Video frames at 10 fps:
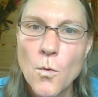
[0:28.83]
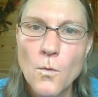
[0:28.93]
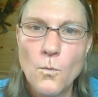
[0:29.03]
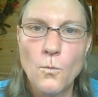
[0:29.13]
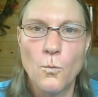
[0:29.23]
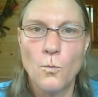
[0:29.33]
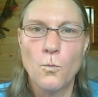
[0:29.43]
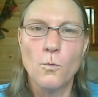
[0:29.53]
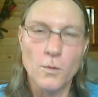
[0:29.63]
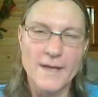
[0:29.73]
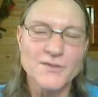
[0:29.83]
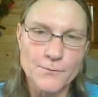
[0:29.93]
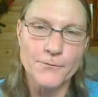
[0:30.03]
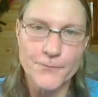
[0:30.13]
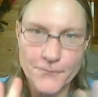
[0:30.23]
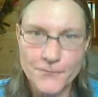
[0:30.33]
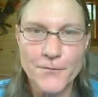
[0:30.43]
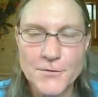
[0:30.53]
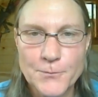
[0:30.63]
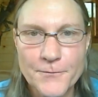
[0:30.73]
Well, let's
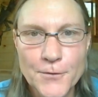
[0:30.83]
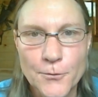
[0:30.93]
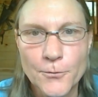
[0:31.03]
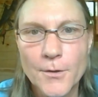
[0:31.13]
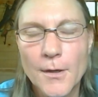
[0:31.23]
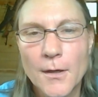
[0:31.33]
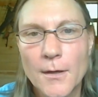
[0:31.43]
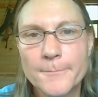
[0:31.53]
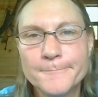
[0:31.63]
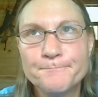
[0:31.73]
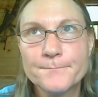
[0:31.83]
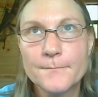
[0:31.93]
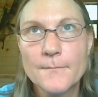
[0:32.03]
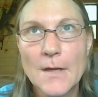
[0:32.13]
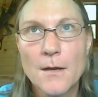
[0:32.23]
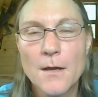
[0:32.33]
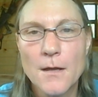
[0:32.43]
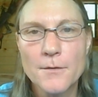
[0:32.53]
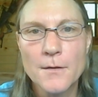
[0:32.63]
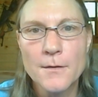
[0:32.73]
first review. Um, uh,
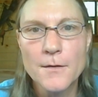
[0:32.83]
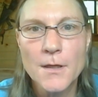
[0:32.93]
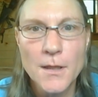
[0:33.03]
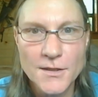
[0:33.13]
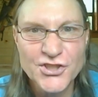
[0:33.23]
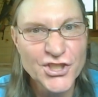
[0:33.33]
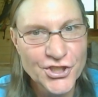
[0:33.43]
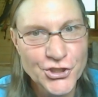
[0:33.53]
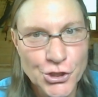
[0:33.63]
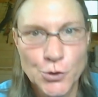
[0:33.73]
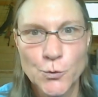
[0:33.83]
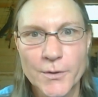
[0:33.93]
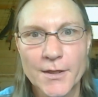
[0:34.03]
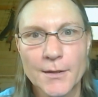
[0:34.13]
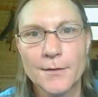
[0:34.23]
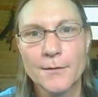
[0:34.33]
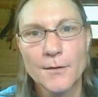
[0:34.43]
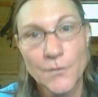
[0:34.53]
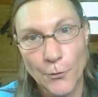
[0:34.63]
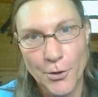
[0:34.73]
the, the clutch issue in the
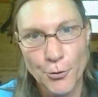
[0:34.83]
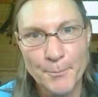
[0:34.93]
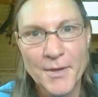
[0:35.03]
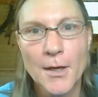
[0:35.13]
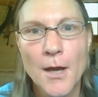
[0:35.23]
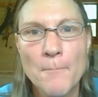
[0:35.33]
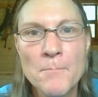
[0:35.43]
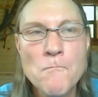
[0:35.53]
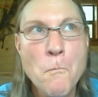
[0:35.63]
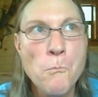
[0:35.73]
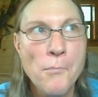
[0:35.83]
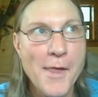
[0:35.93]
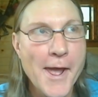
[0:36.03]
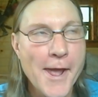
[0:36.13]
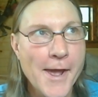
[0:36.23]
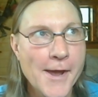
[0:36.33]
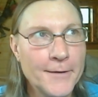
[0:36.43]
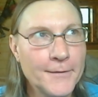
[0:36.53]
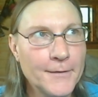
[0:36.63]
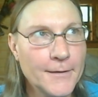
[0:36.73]
Toyota pickup.
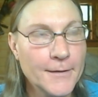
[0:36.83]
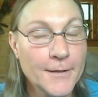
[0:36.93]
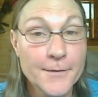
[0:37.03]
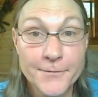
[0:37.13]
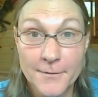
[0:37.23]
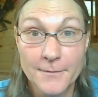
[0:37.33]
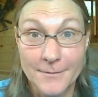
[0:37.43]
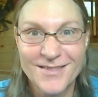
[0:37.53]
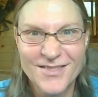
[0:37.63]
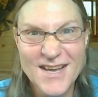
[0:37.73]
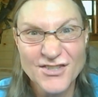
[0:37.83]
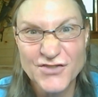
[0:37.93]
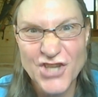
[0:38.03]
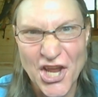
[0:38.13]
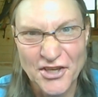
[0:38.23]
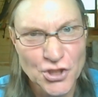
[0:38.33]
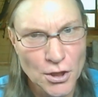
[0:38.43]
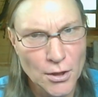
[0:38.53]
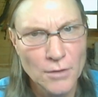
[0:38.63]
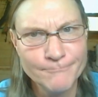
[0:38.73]
And because uh, things have changed a
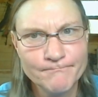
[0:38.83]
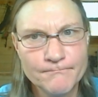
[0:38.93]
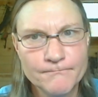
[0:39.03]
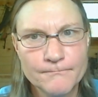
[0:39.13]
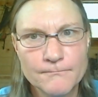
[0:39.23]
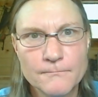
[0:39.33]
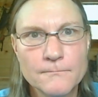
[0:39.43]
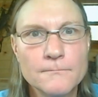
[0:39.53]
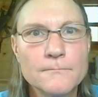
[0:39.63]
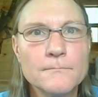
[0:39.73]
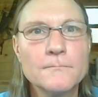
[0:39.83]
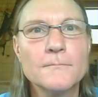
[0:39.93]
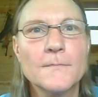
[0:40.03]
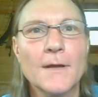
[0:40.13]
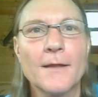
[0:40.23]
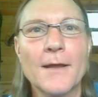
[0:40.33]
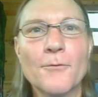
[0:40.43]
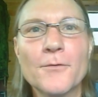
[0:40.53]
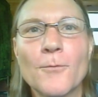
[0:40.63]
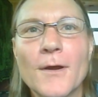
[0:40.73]
little. Ah, that
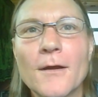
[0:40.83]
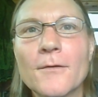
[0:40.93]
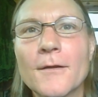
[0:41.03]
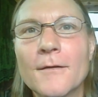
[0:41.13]
was wild.